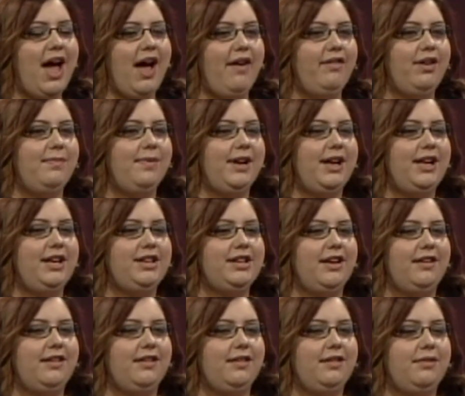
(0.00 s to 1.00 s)
everybody
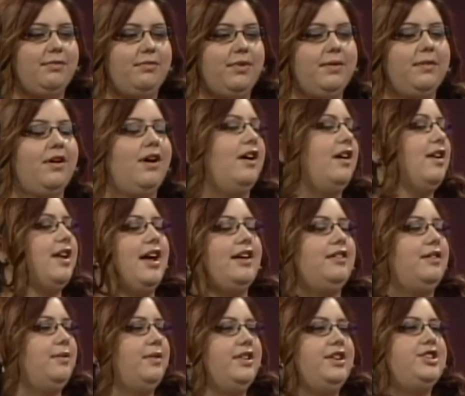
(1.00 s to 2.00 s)
we were all
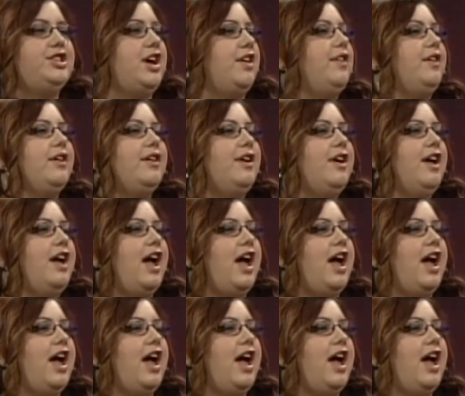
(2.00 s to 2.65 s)
connected with each other,